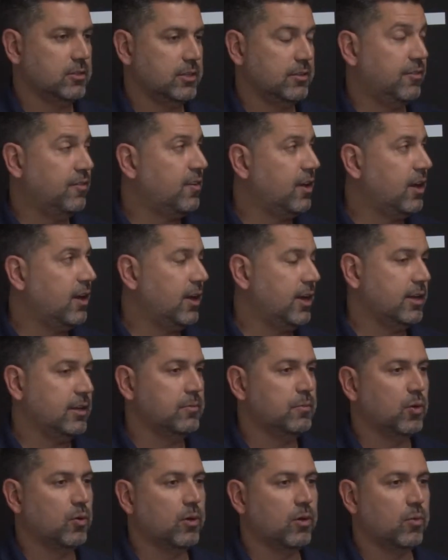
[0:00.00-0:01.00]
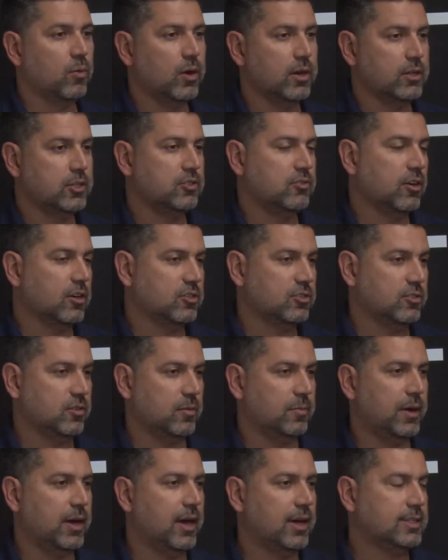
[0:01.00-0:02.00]
define more what a
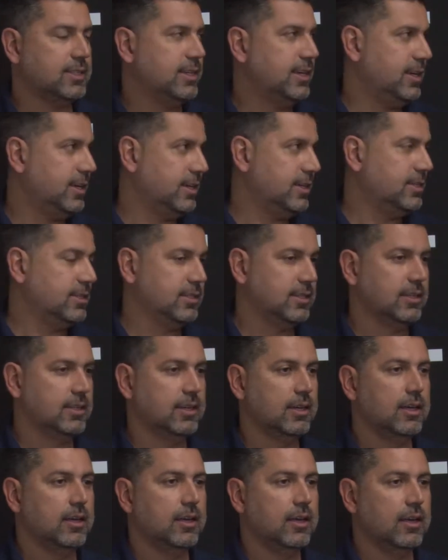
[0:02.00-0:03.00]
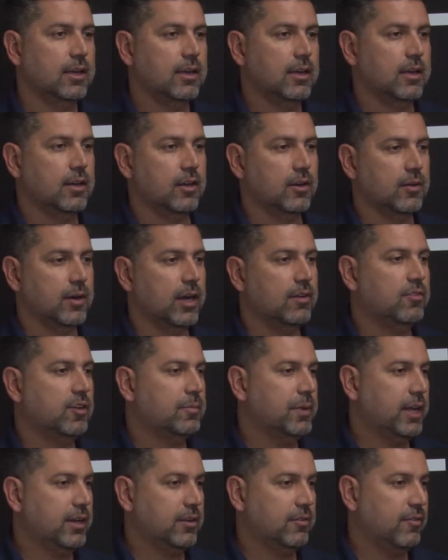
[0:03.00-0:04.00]
structural epoxy is. And every
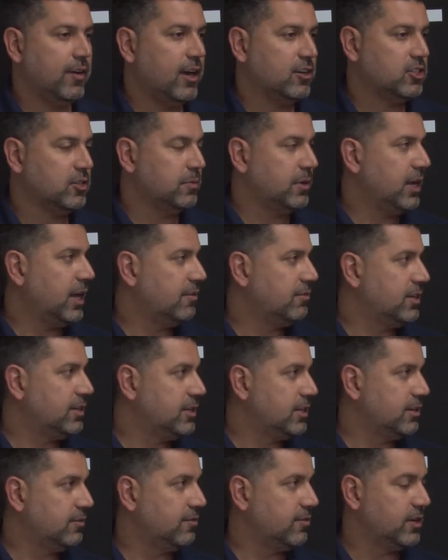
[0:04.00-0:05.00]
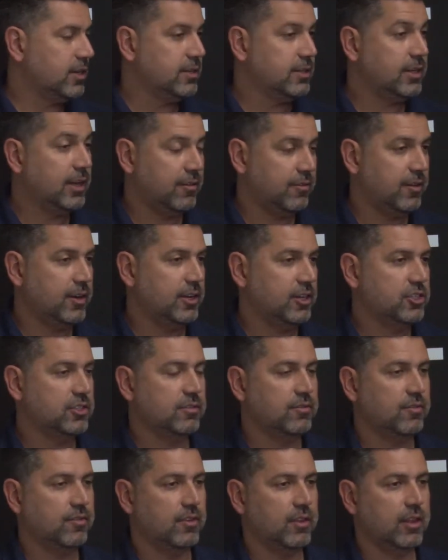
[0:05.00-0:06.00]
manufacturer might have a different
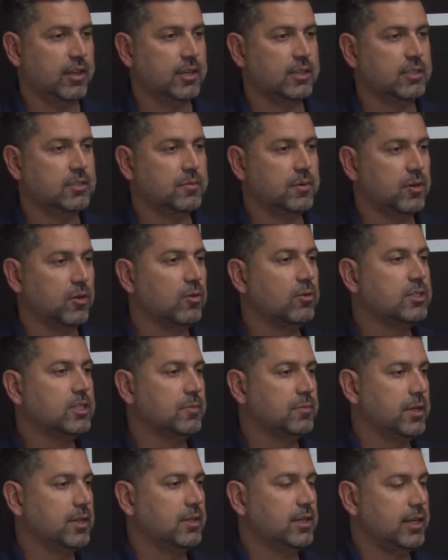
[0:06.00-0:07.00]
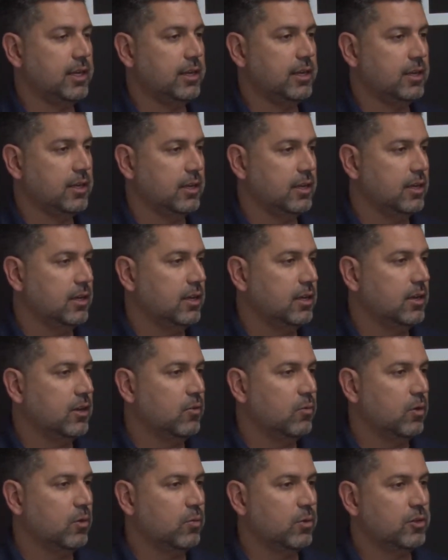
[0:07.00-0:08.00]
definition for this, but ultimately,
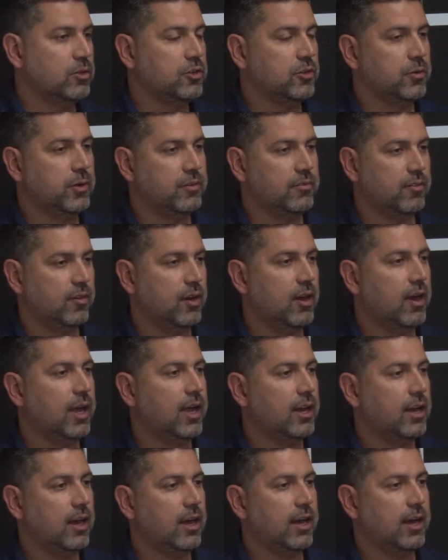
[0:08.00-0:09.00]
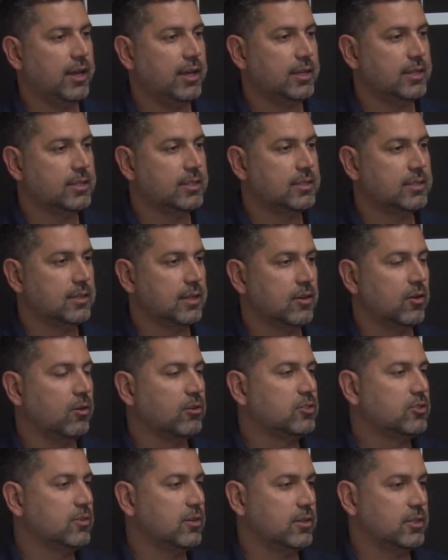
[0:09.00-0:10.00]
what we're doing for I&I is
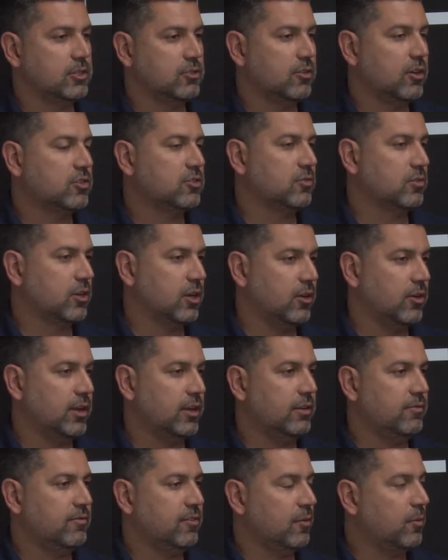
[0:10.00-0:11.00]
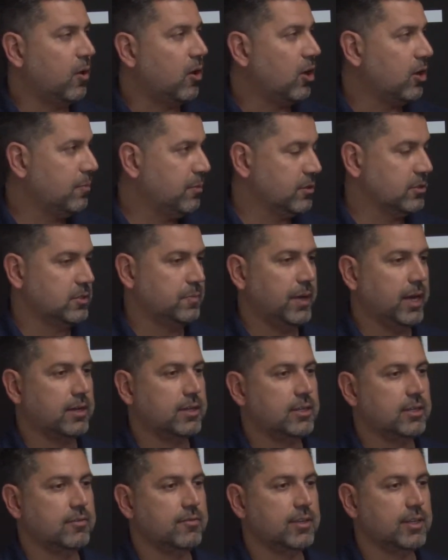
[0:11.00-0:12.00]
a structural coating from our
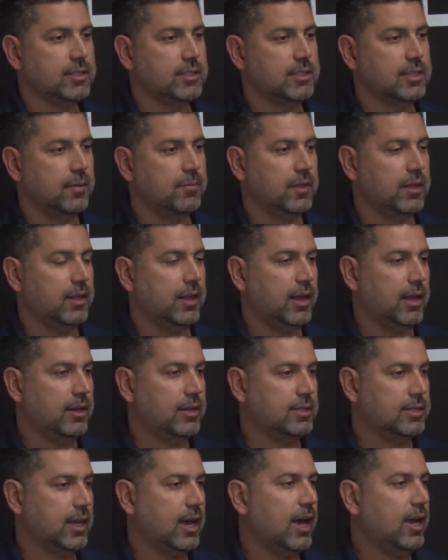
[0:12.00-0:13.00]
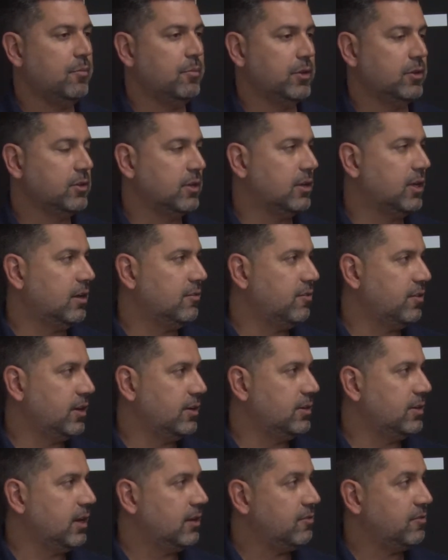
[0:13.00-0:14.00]
perspective is something that is high build enough with
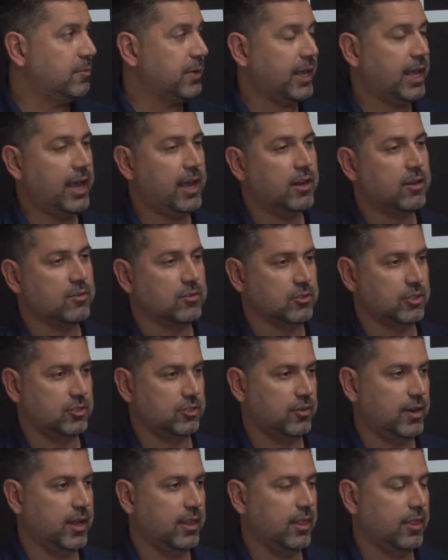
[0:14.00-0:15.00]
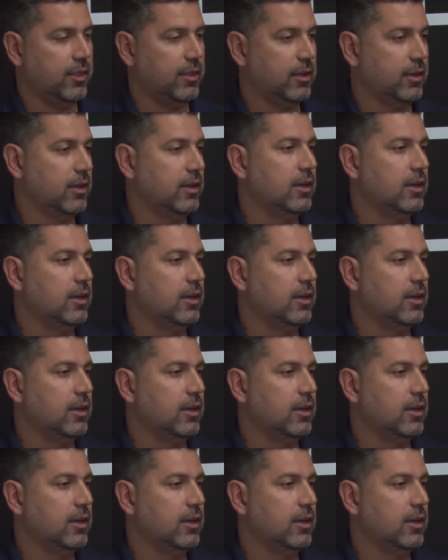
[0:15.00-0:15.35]
enough mechanical strength